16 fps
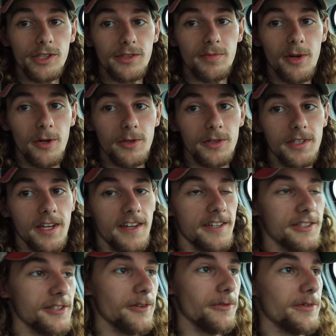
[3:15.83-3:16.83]
smokes.
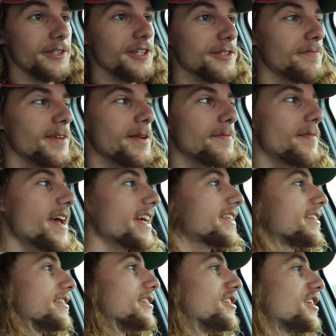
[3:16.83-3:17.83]
So we just made it back
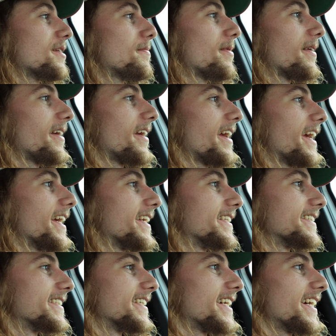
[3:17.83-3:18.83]
to the Jeep,
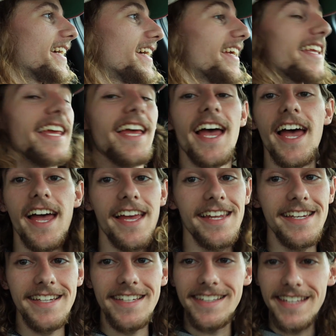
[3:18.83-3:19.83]
and
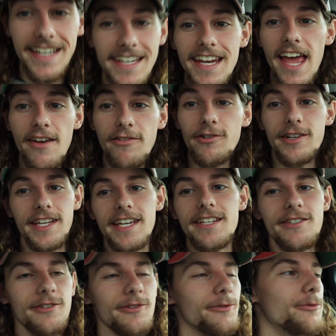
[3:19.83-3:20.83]
didn't ever
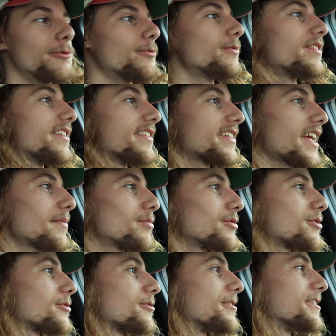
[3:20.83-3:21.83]
get to the
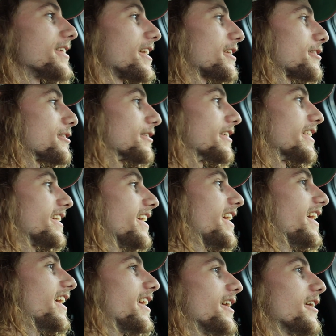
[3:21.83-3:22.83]
cypress trees, actually.
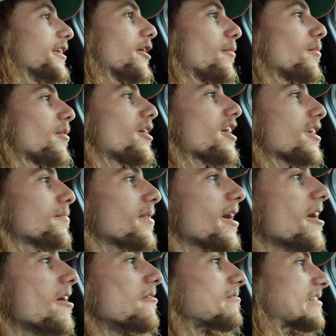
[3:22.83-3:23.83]
Got
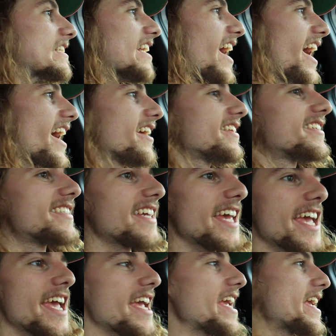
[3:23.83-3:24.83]
about, I'd
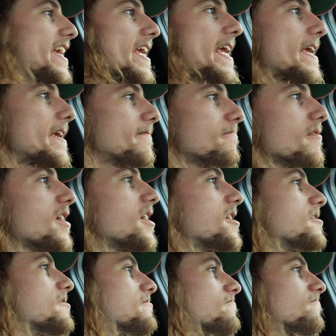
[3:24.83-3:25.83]
say,
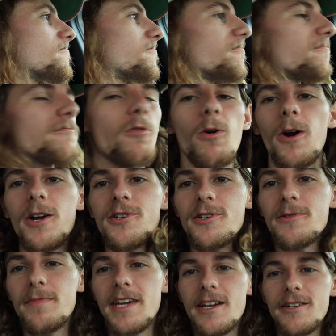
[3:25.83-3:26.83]

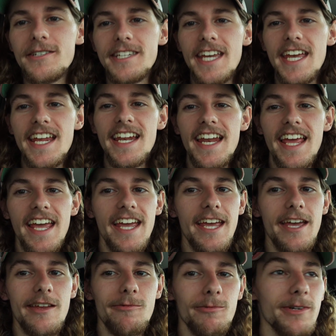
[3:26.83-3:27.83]
400 meters in
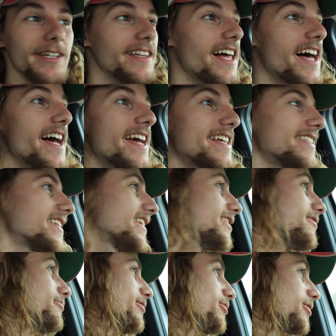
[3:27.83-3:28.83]
and realized that
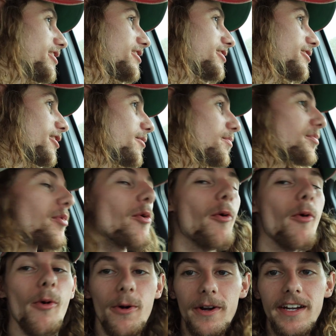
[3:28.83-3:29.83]
it was going to start
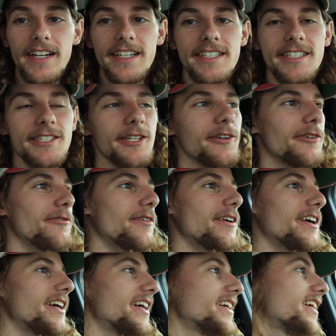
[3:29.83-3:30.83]
pouring.
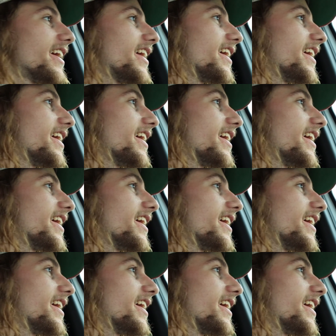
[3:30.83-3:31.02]
So